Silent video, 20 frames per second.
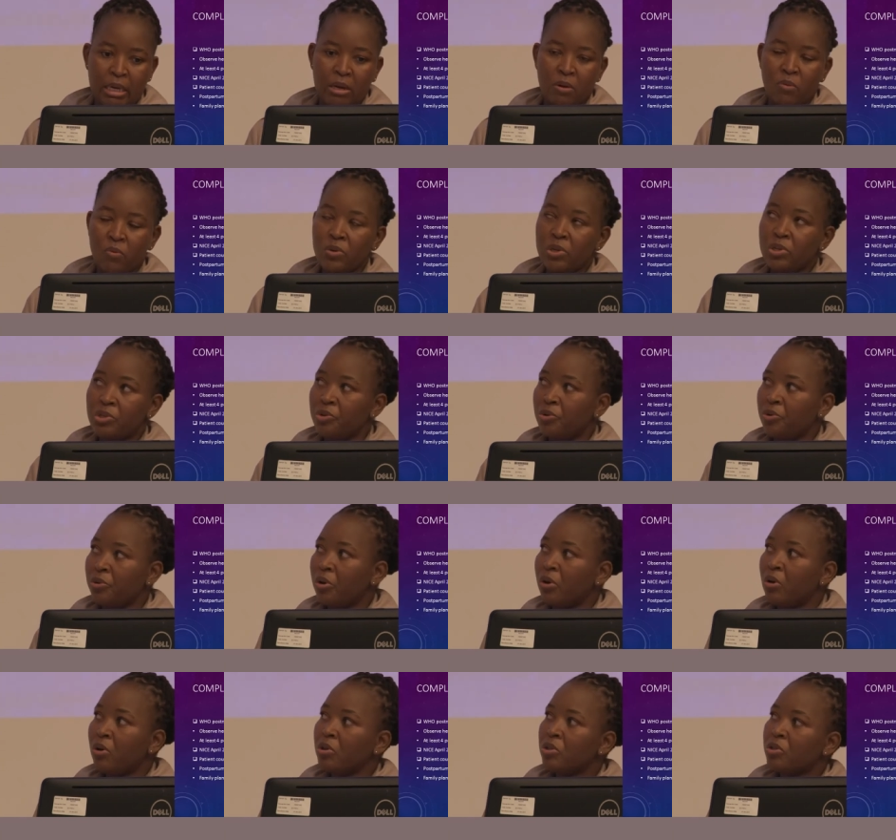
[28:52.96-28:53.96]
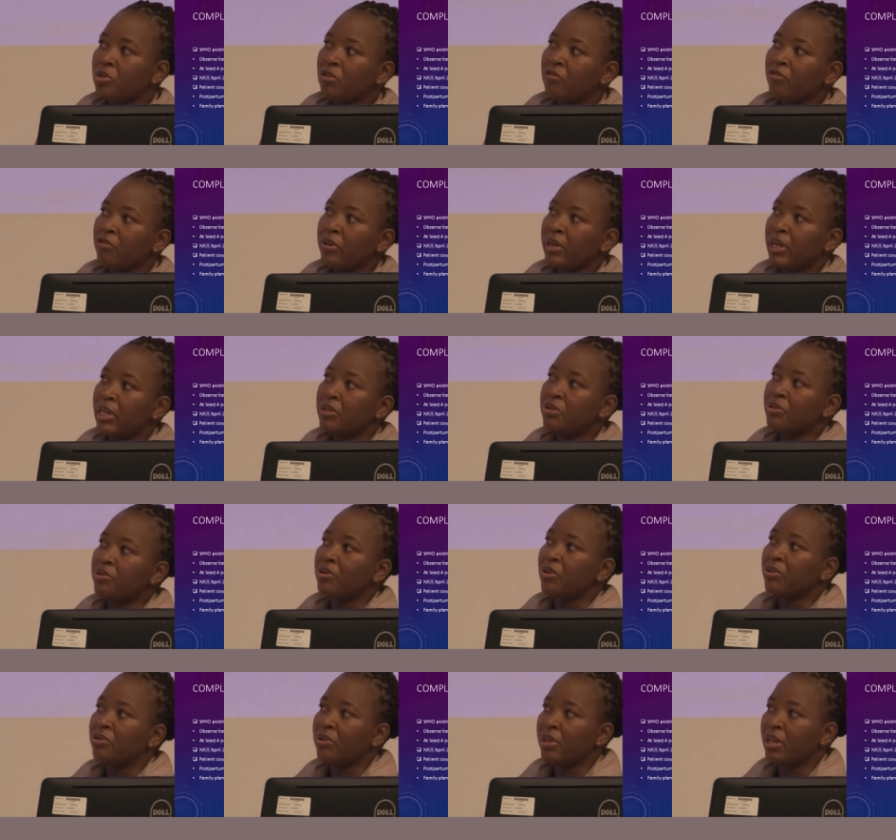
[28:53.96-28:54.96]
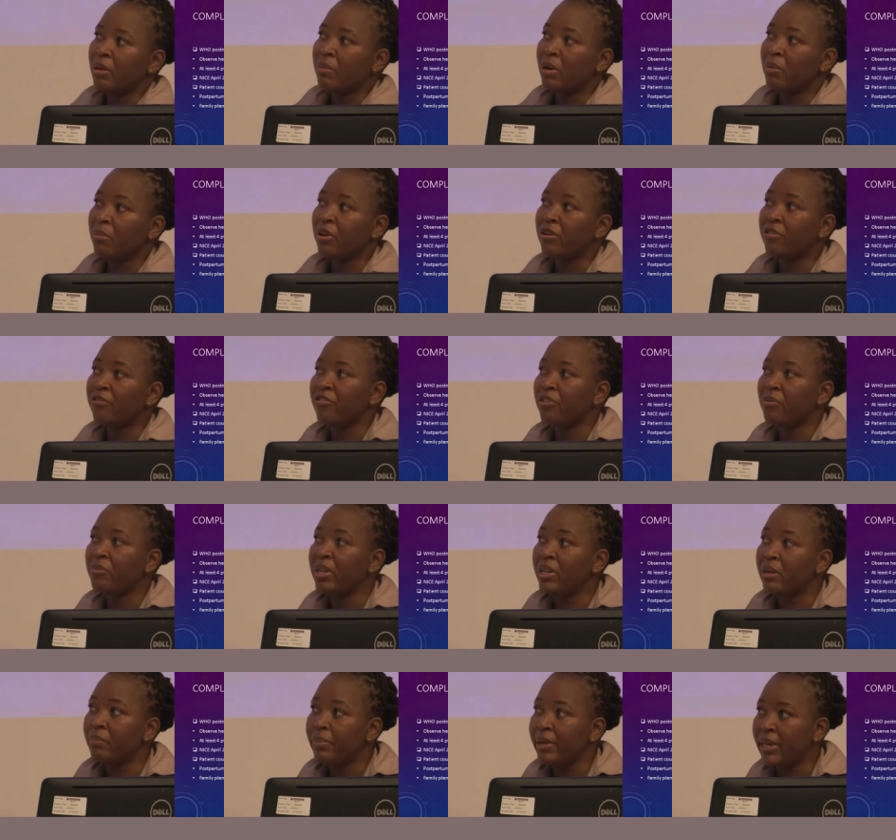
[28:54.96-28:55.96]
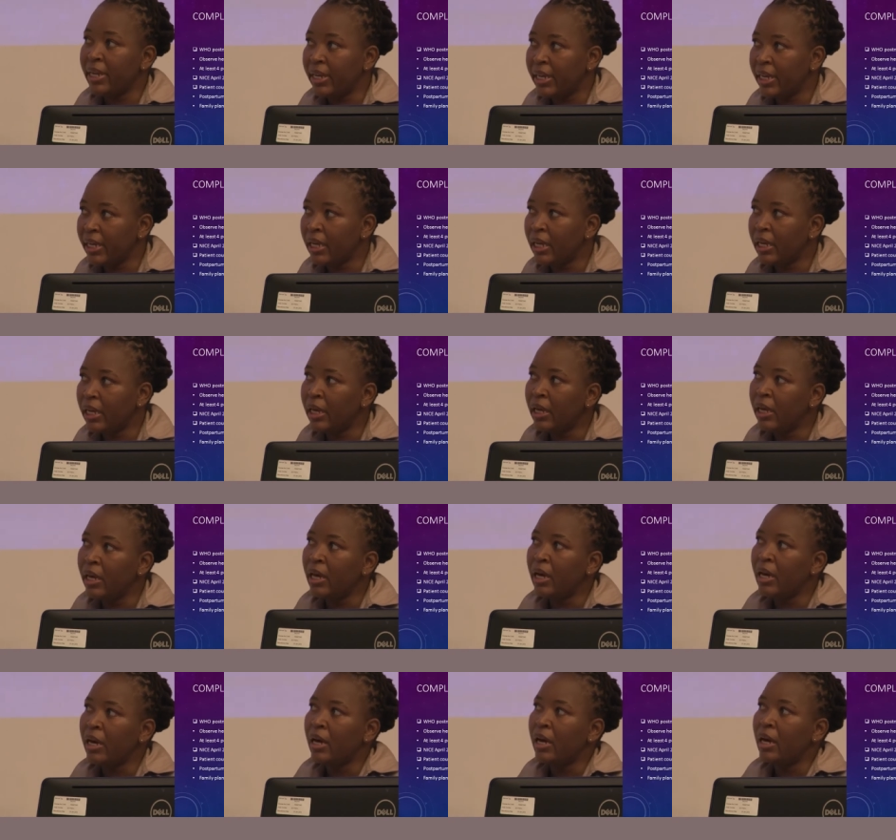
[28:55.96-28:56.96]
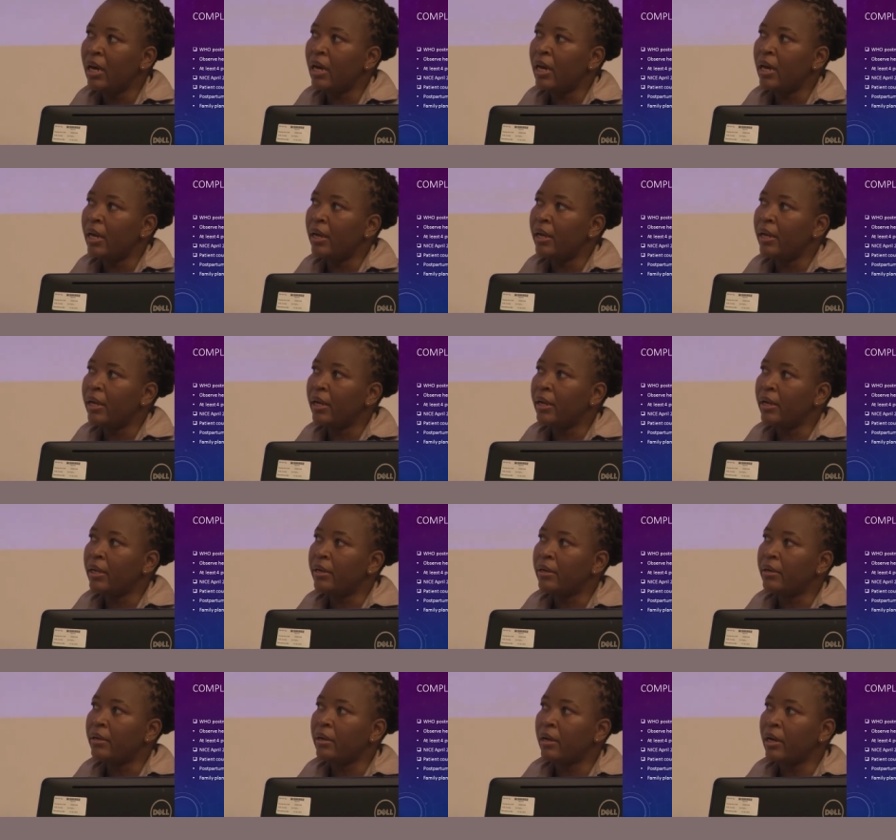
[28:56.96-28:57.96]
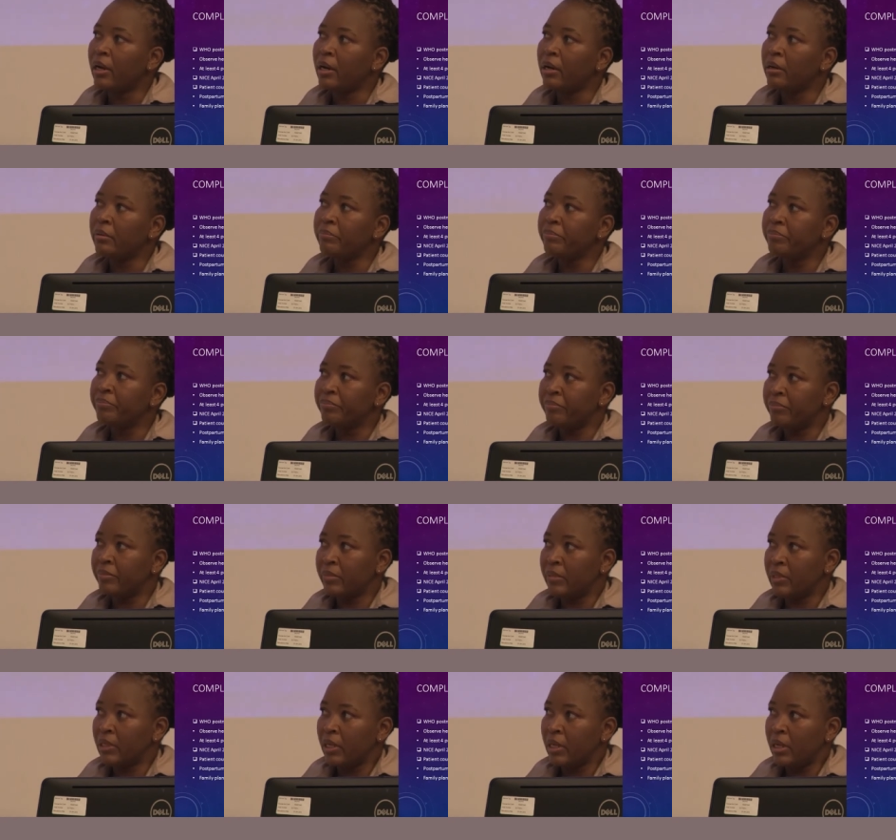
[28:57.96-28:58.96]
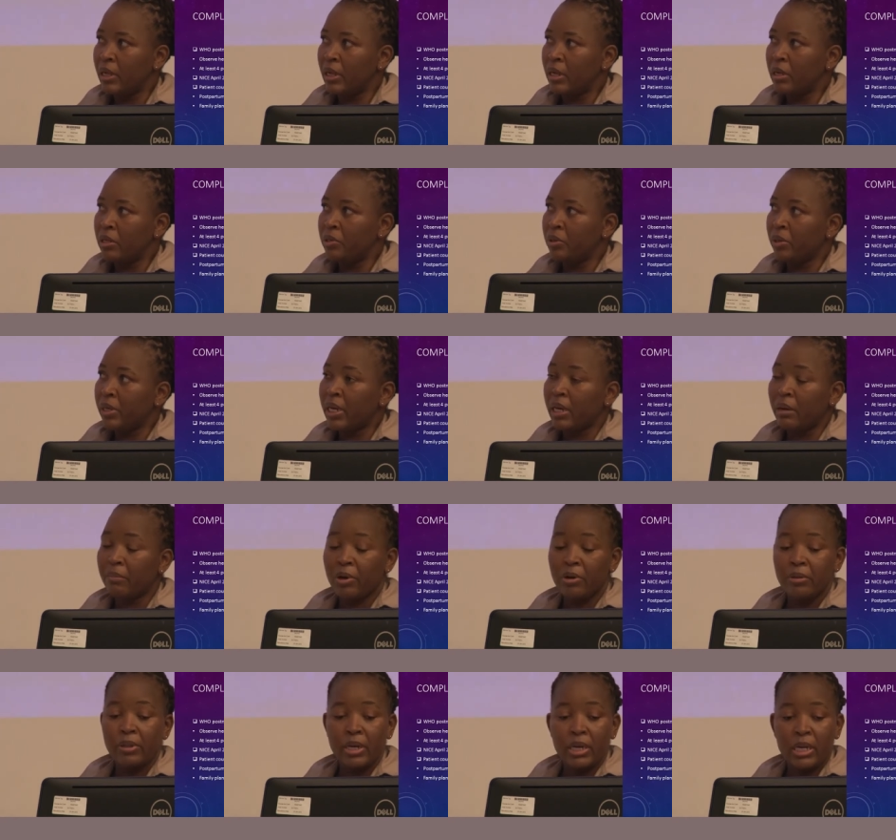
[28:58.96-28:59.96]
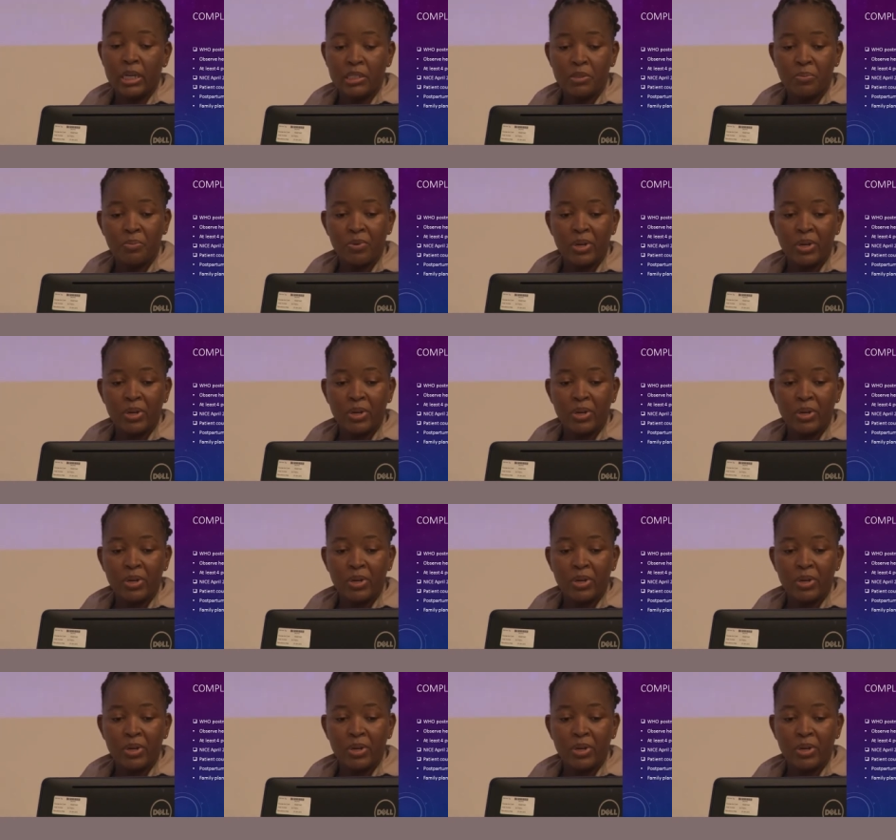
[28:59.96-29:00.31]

We should not also forget to talk to them about family planning and um, talking about the next